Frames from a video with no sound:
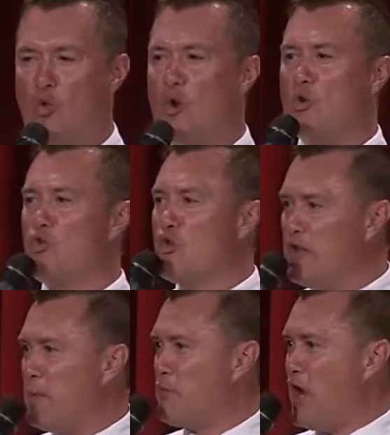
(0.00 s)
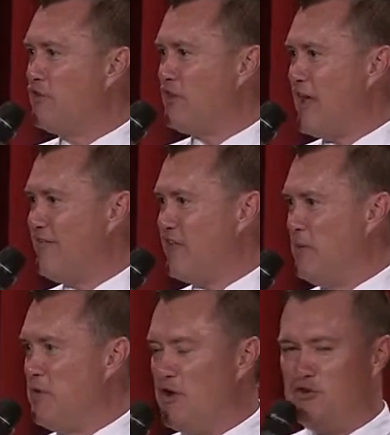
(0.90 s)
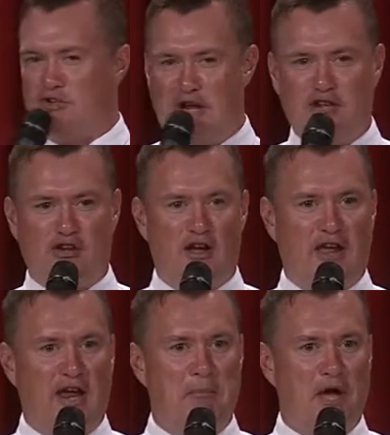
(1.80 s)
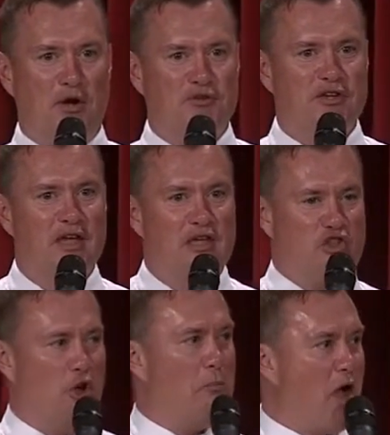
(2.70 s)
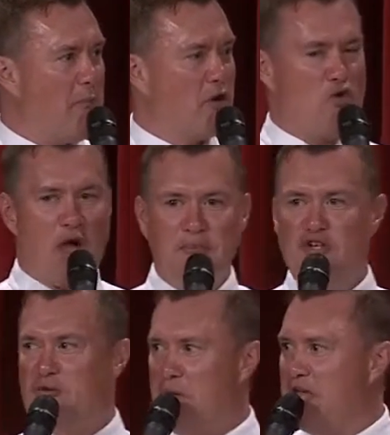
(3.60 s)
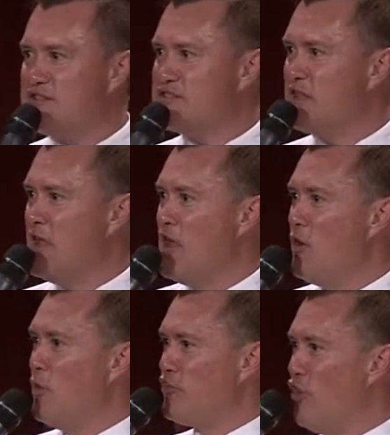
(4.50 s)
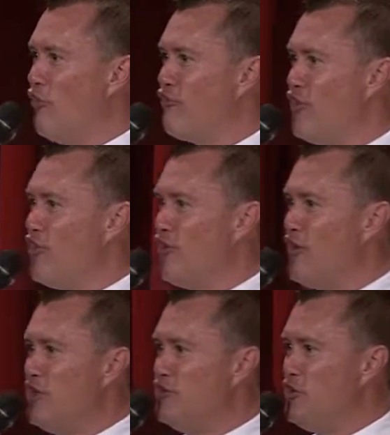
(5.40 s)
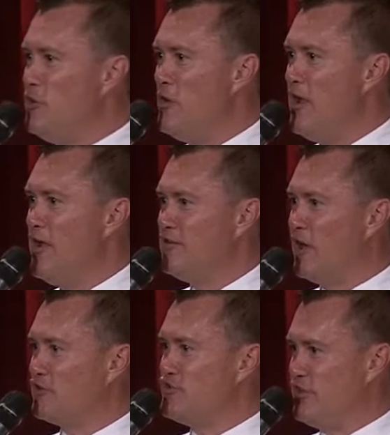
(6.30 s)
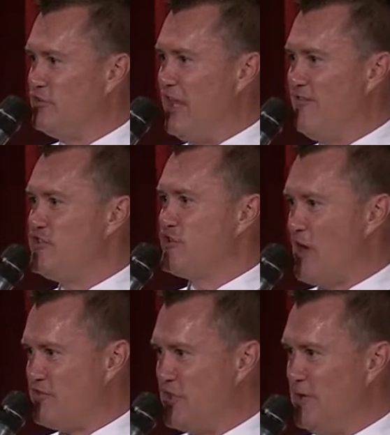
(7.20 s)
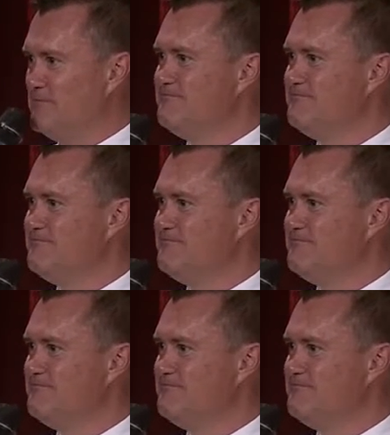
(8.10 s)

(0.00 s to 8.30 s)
We're really proud to have him here today talking about the Obama-Romney debates. With no further ado, Dr. David Zarefsky.